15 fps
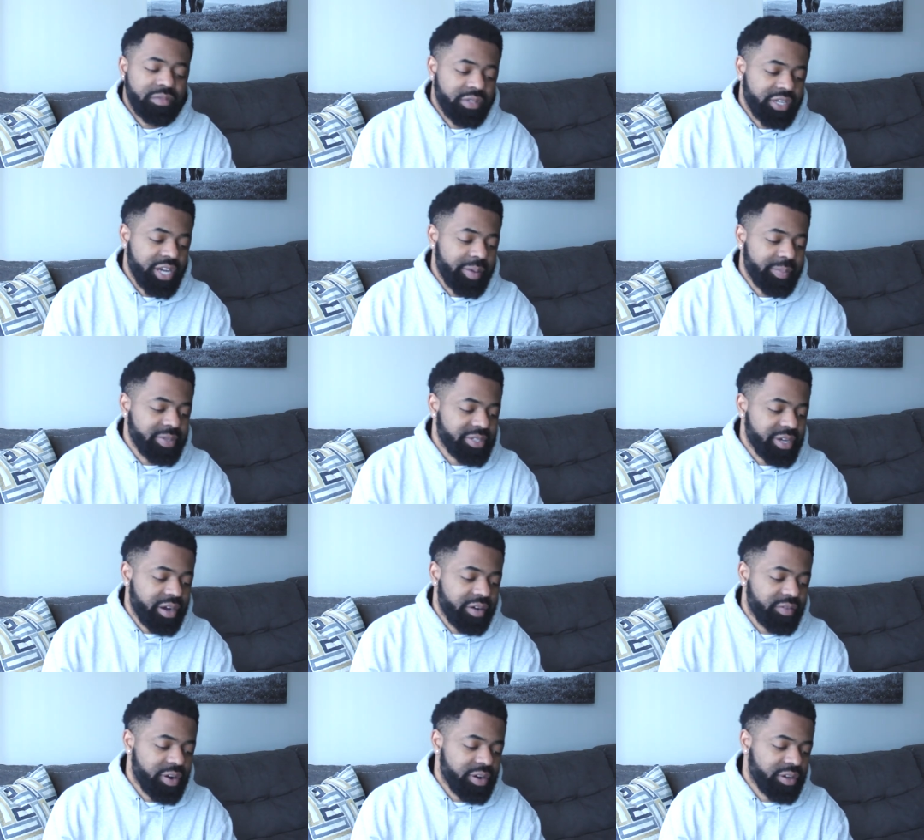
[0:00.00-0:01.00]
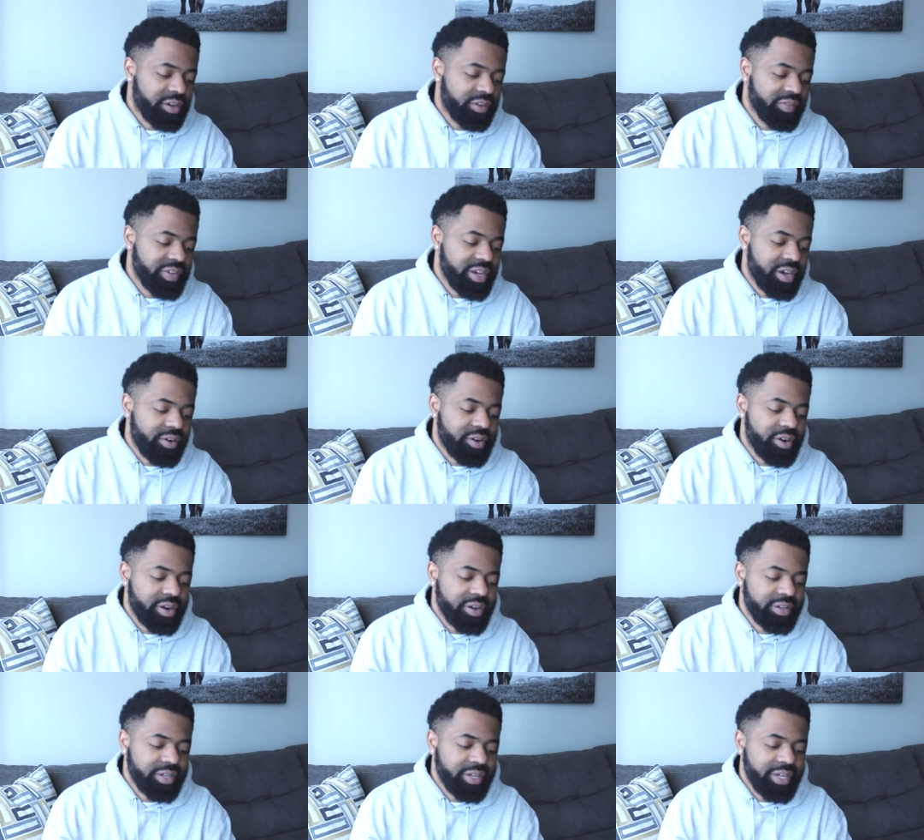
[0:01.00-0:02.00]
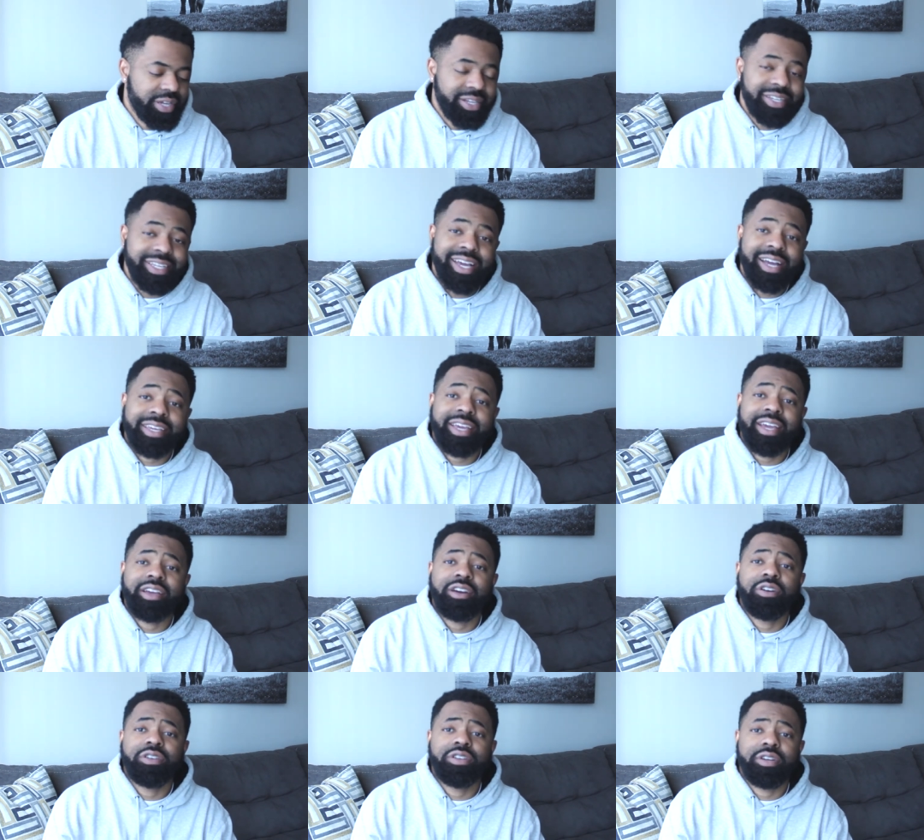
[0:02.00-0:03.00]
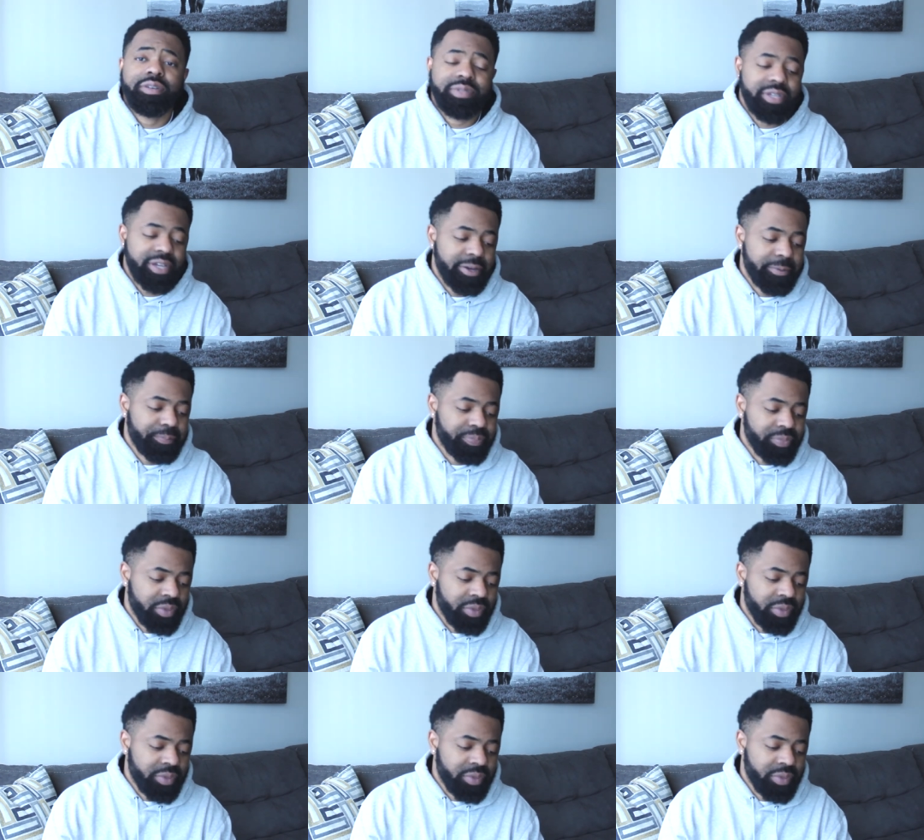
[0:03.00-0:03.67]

The company's called Vertigo, VRDIKO, you know what I'm saying?